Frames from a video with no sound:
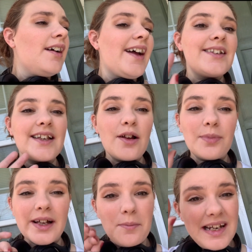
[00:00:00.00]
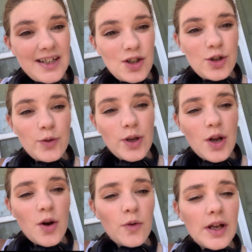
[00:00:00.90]
I set up like a mini
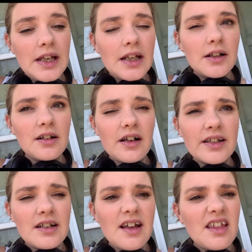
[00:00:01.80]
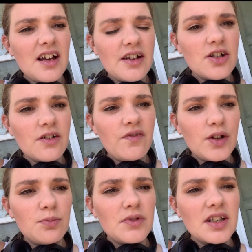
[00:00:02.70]
studio in the closet. I think I
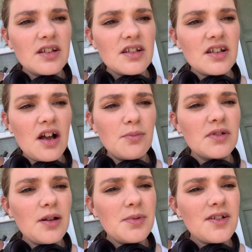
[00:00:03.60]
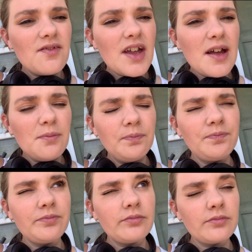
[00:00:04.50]
filmed some clips of that.
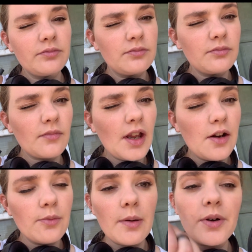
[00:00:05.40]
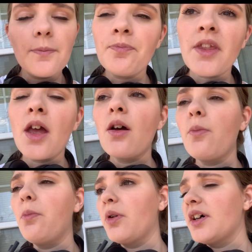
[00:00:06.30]
I don't remember,
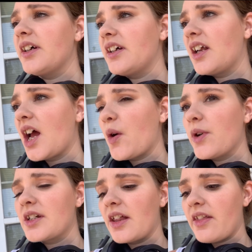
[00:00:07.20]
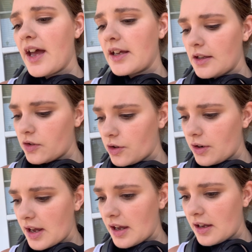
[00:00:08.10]
but I worked on that
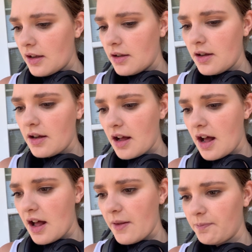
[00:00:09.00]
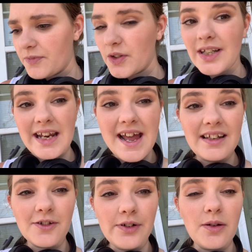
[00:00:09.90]
yesterday. So today is
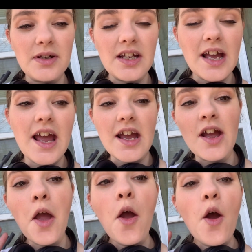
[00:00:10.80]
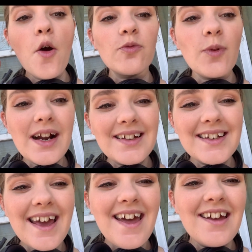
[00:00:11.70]
going to be a writing
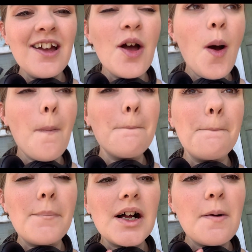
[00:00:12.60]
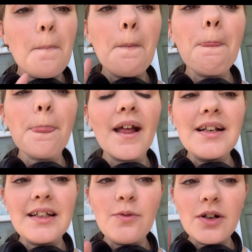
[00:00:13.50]
day, but I
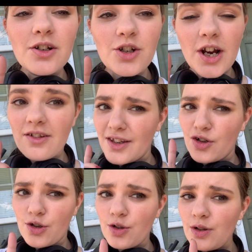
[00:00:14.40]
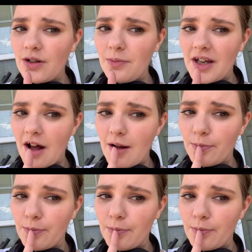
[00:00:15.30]
did want to share, this should be up